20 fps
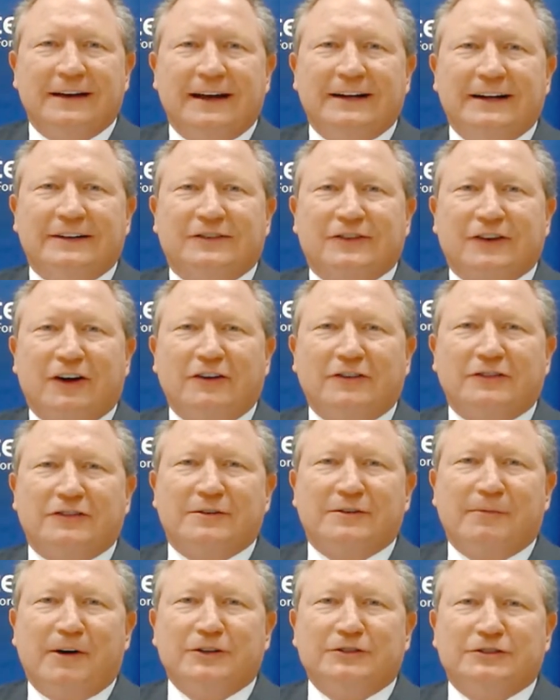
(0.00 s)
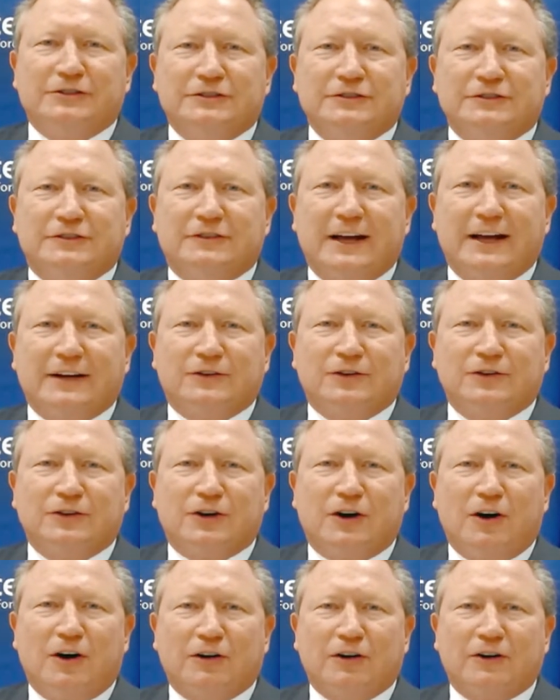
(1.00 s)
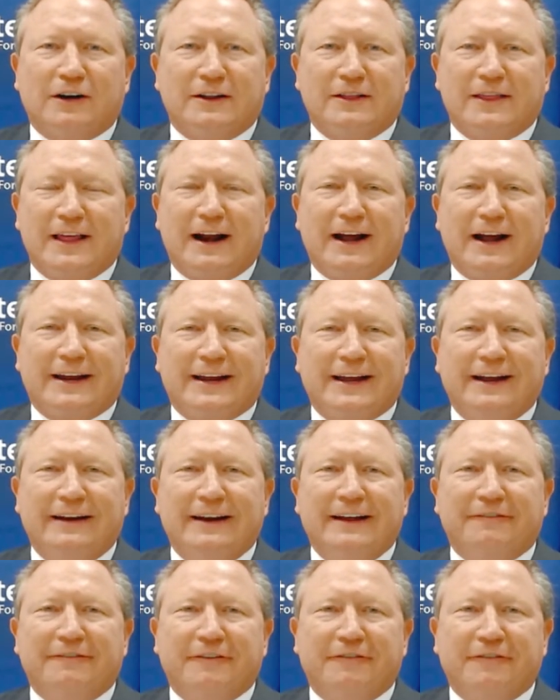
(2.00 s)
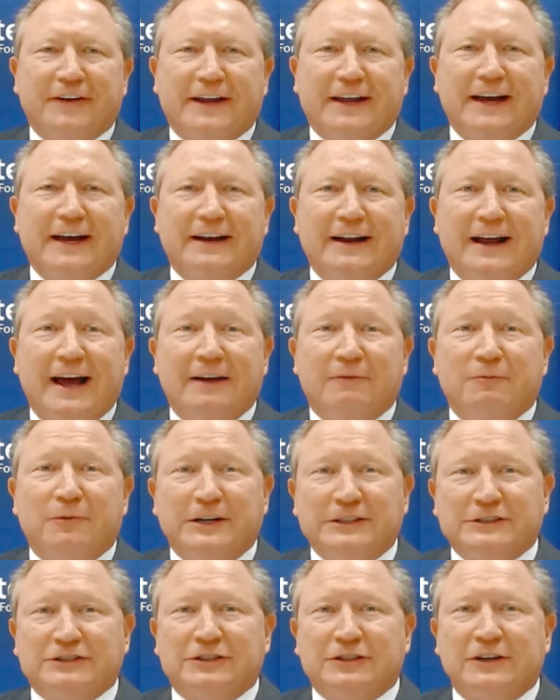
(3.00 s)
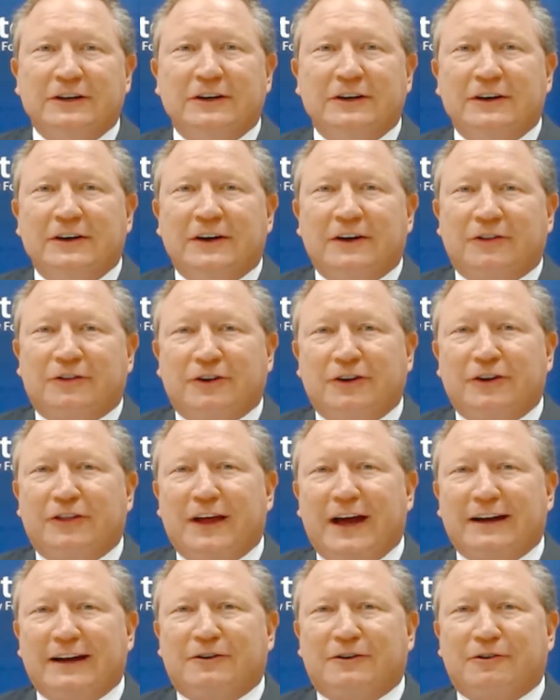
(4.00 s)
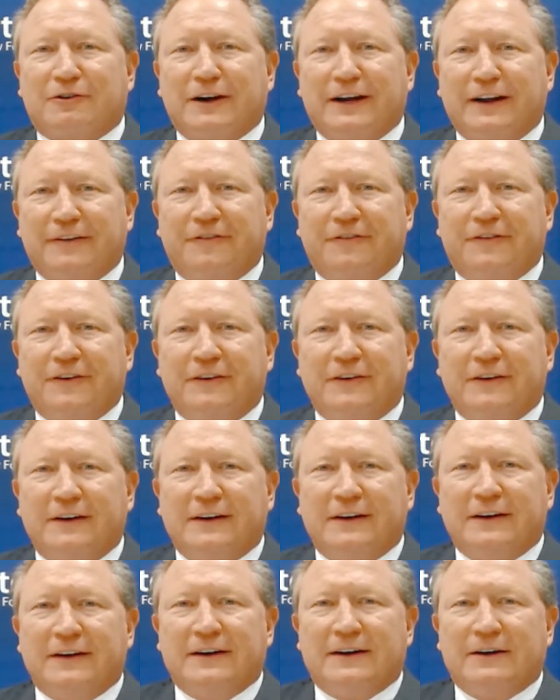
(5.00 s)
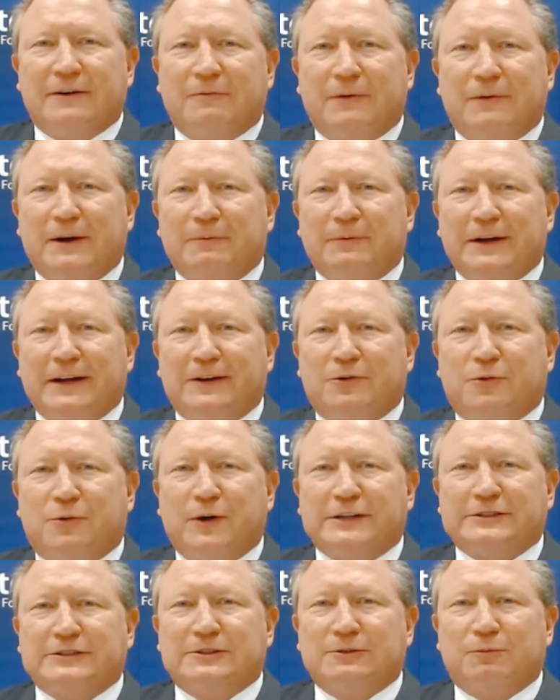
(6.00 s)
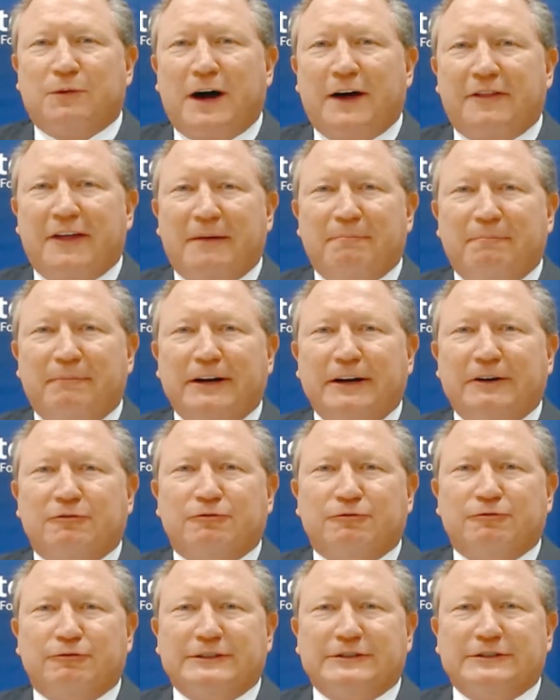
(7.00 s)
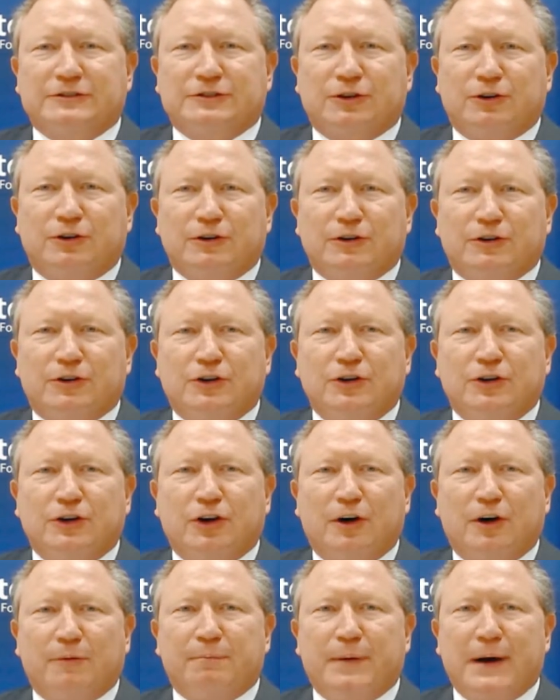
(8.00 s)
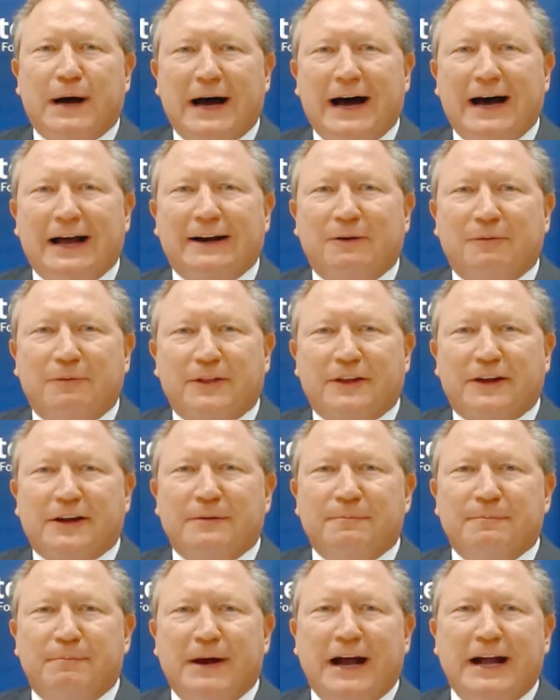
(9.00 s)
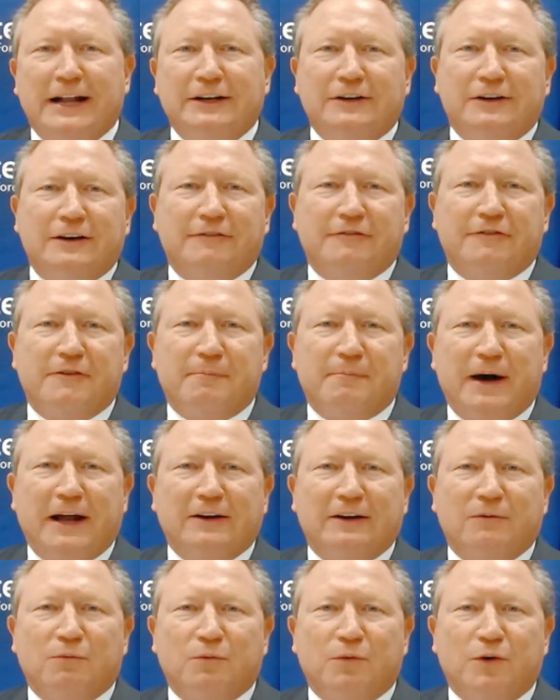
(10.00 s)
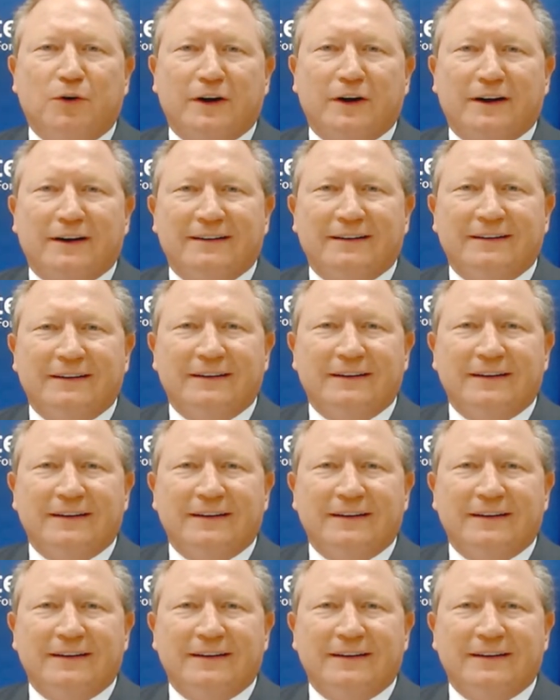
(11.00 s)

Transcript: It's those emotions that took hold on that I can never forget, and which, through that grief, when we questioned why that mineral-rich soil could not partner with a companion of abundant water,